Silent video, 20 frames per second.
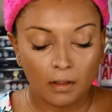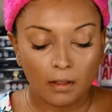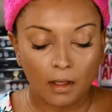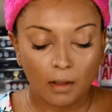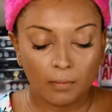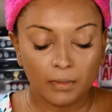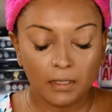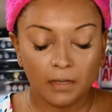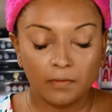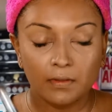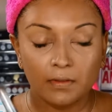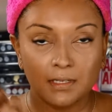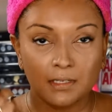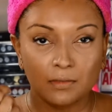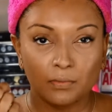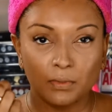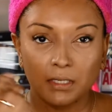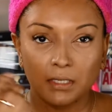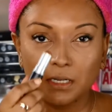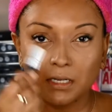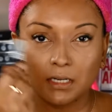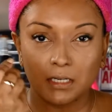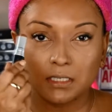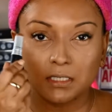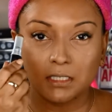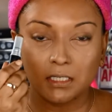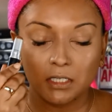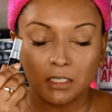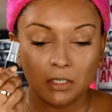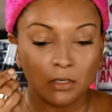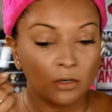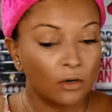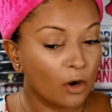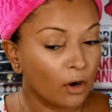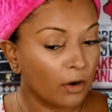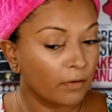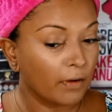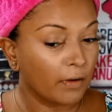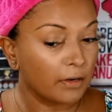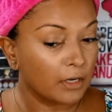I believe this is really a concealer
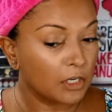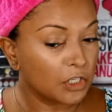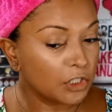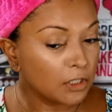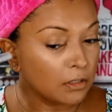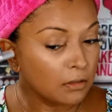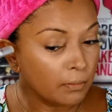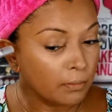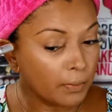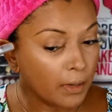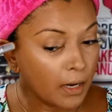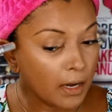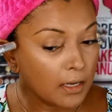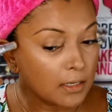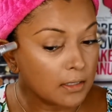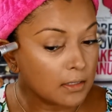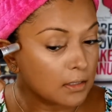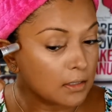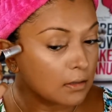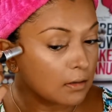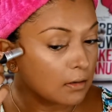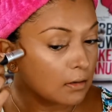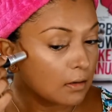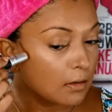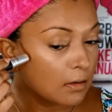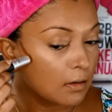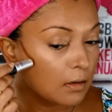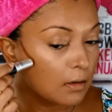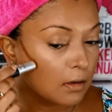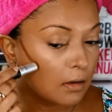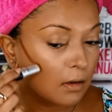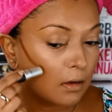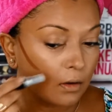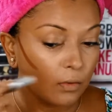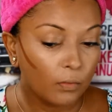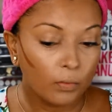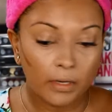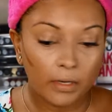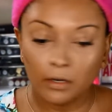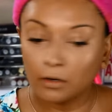or a foundation, but
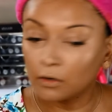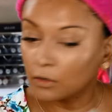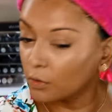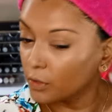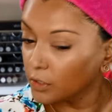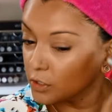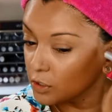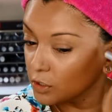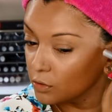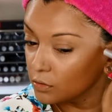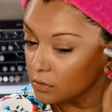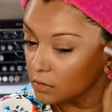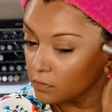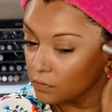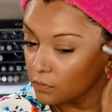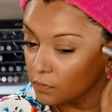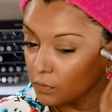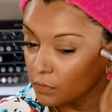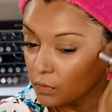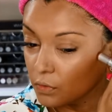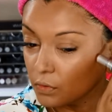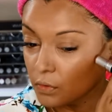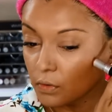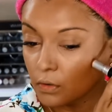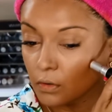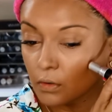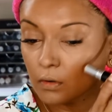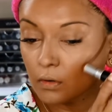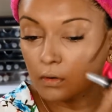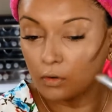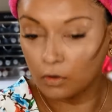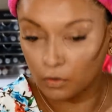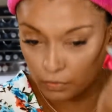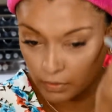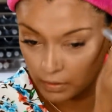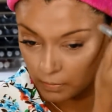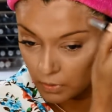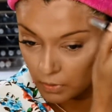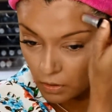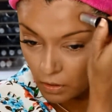we are going to use it for
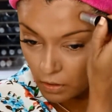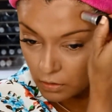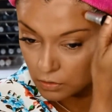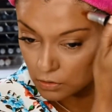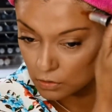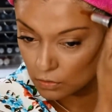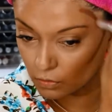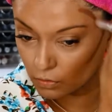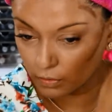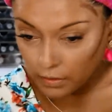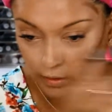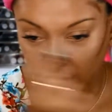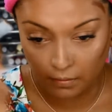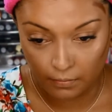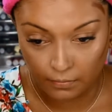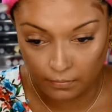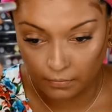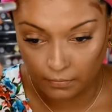cream contouring.